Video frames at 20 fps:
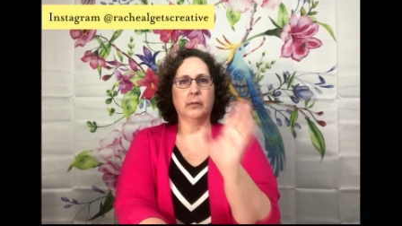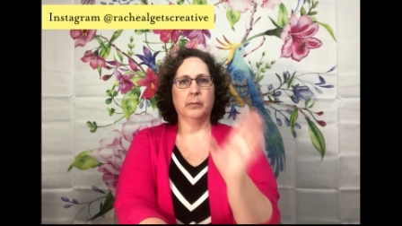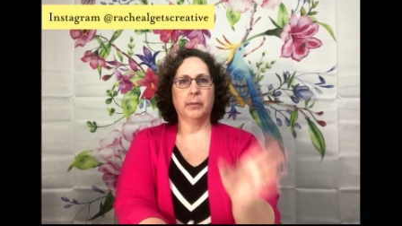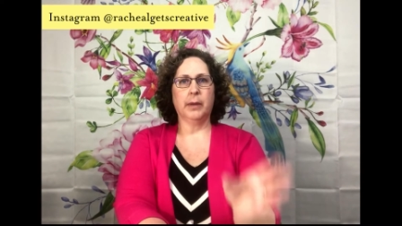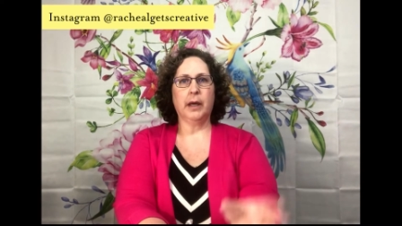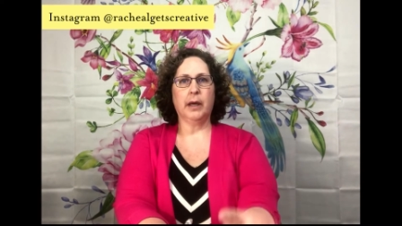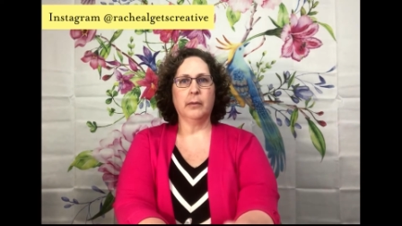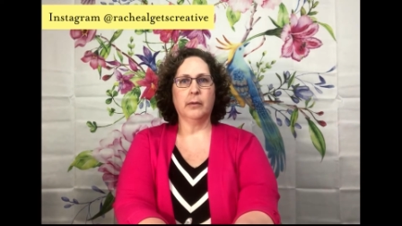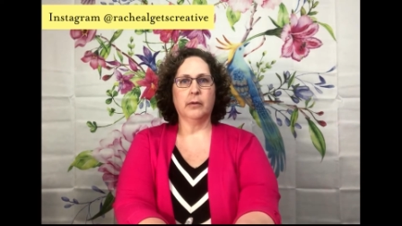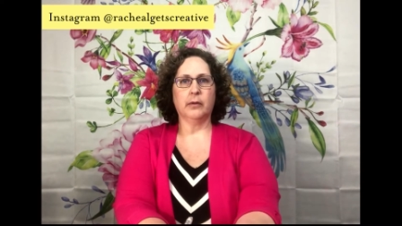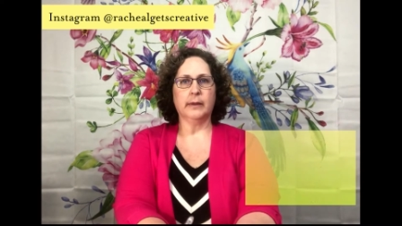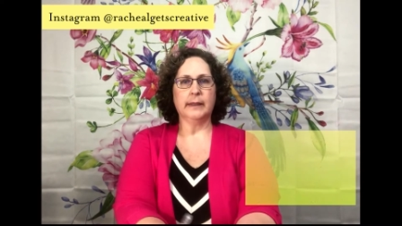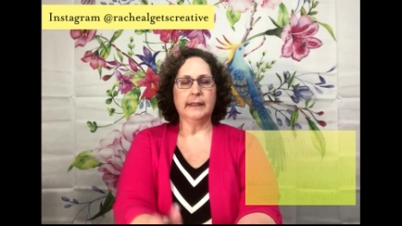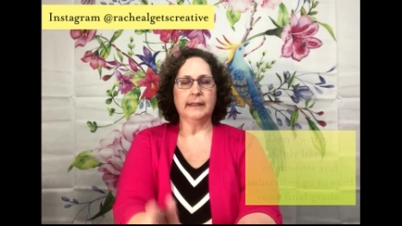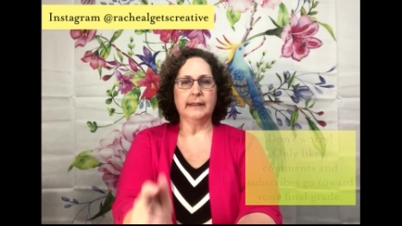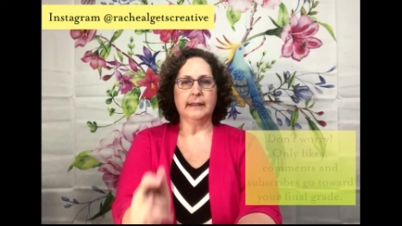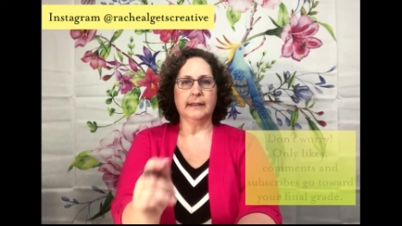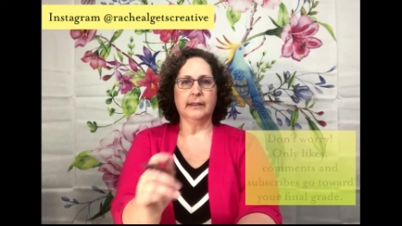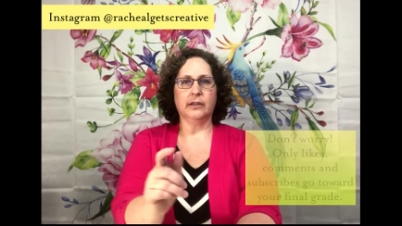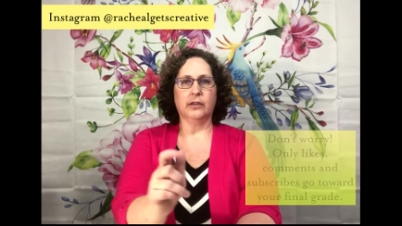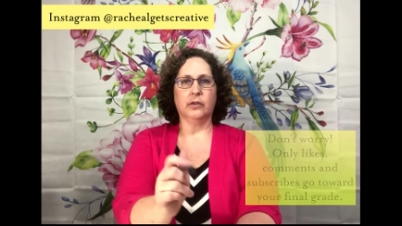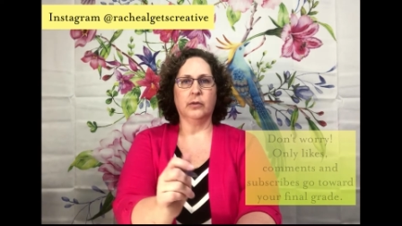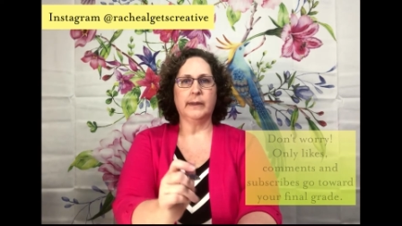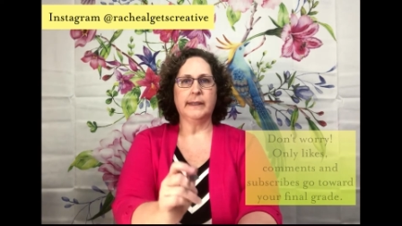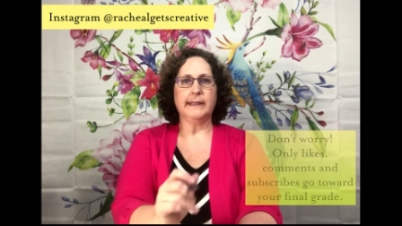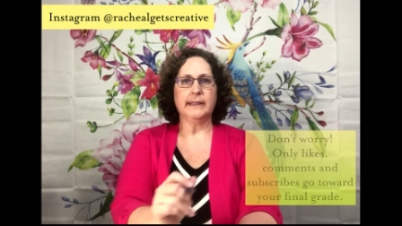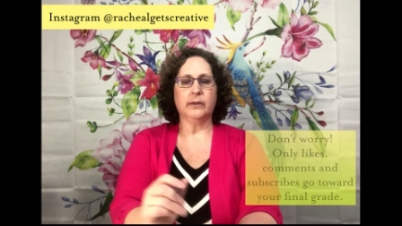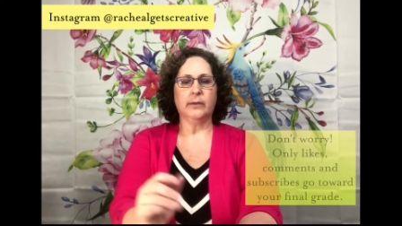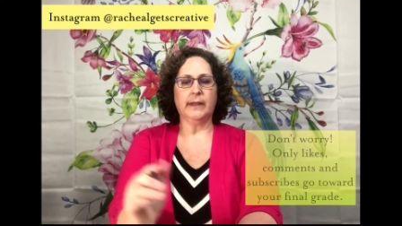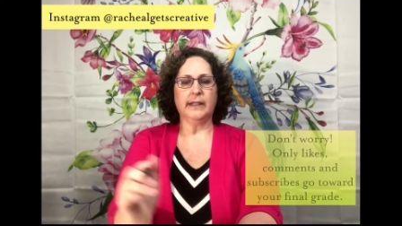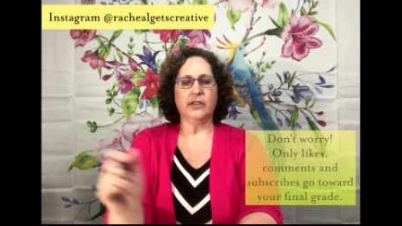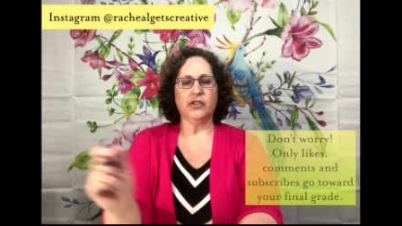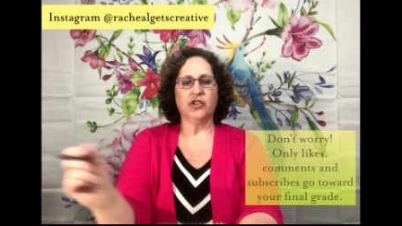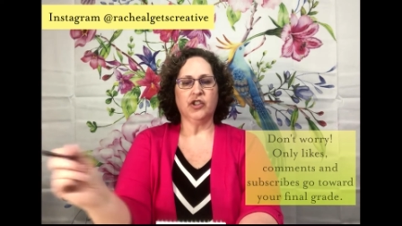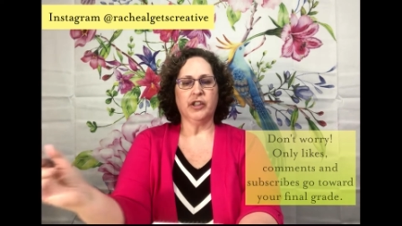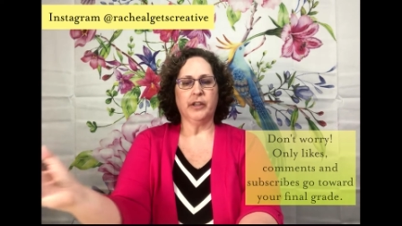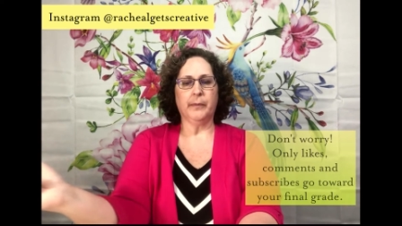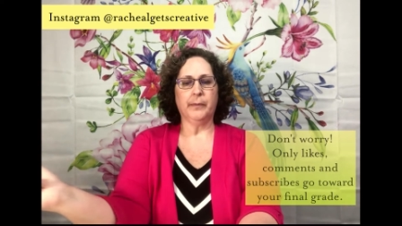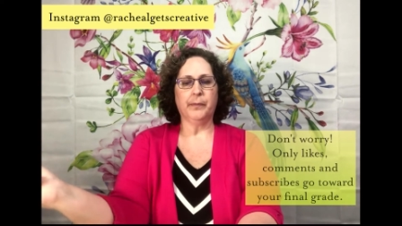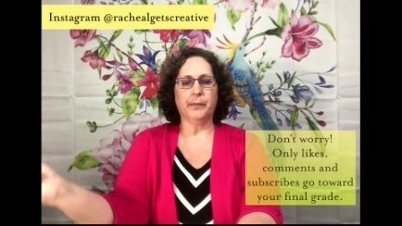pop quiz, a little quiz
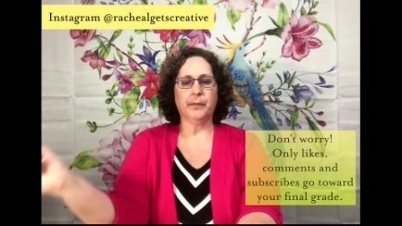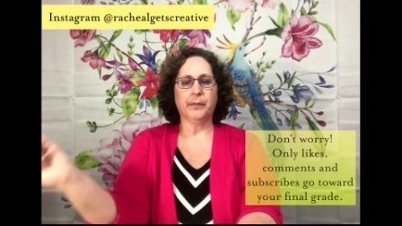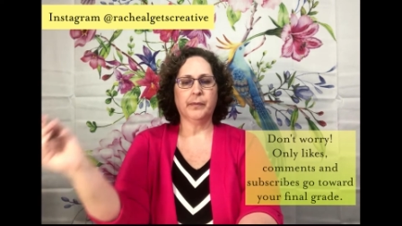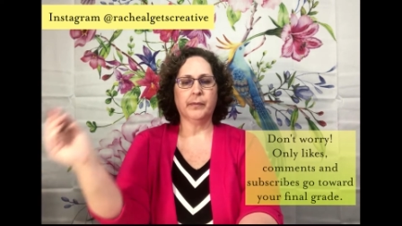question.